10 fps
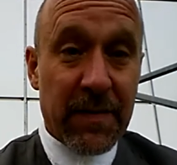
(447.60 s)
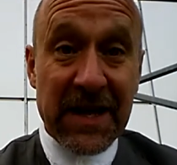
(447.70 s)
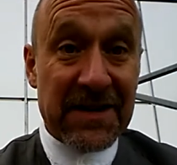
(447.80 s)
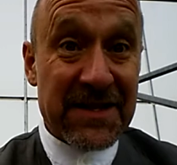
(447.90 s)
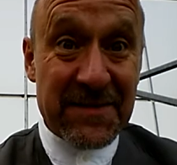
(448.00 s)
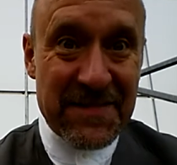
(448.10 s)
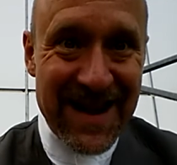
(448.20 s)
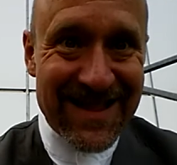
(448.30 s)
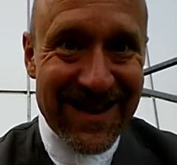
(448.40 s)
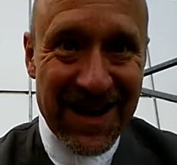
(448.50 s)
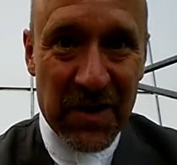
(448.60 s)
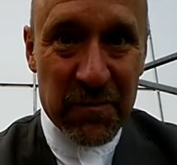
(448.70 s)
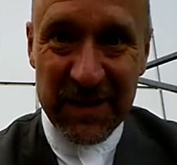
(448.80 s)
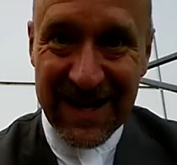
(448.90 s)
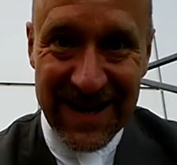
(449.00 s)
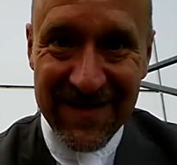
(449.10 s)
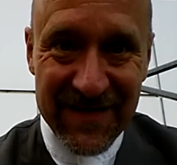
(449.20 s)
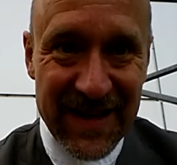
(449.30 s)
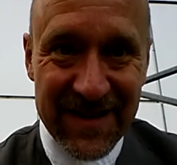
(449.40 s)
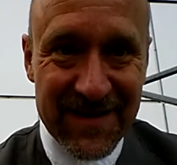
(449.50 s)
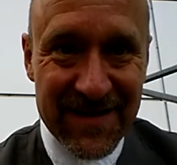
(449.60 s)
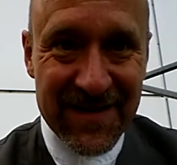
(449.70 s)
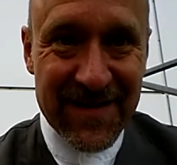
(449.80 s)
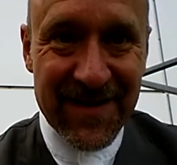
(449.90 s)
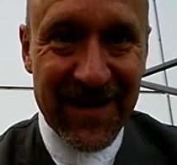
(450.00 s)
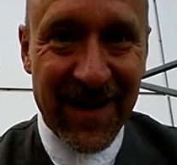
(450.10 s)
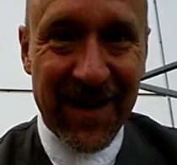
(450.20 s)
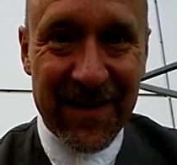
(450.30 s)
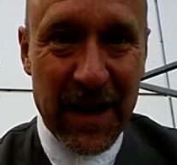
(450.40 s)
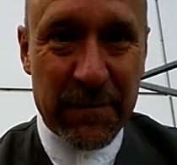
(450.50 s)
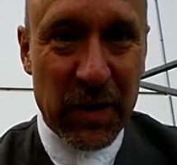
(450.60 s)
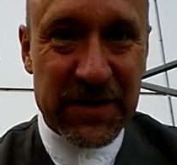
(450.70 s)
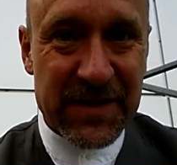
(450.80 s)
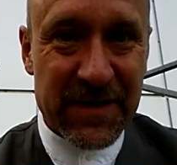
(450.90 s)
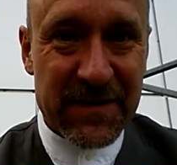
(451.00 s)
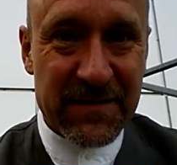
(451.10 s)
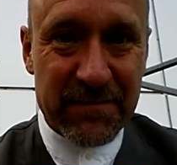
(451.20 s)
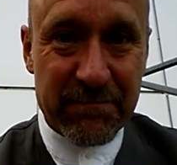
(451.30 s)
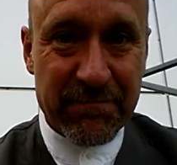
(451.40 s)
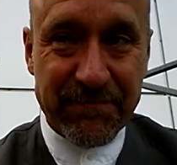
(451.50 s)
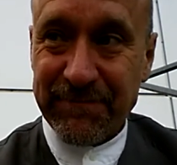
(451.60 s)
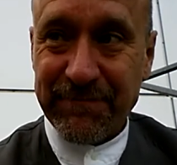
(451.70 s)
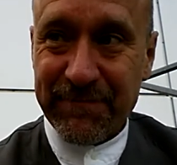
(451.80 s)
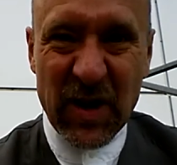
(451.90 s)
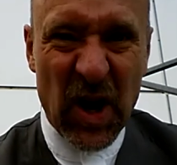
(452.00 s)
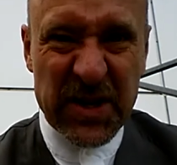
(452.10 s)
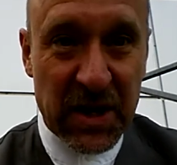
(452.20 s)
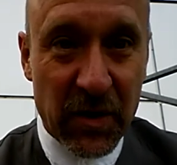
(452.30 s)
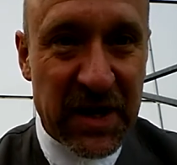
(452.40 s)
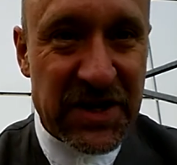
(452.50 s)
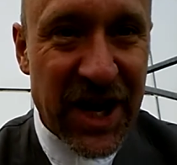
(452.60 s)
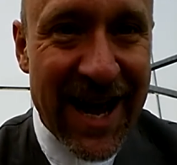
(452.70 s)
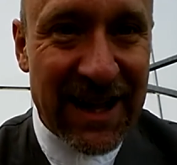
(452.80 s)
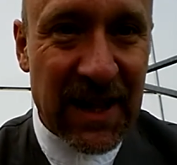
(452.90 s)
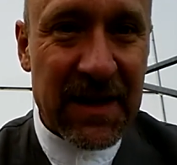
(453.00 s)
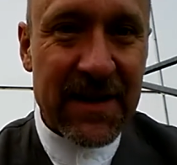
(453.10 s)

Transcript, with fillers: But that doesn't mean that I don't believe that uh, that person ought to go to jail.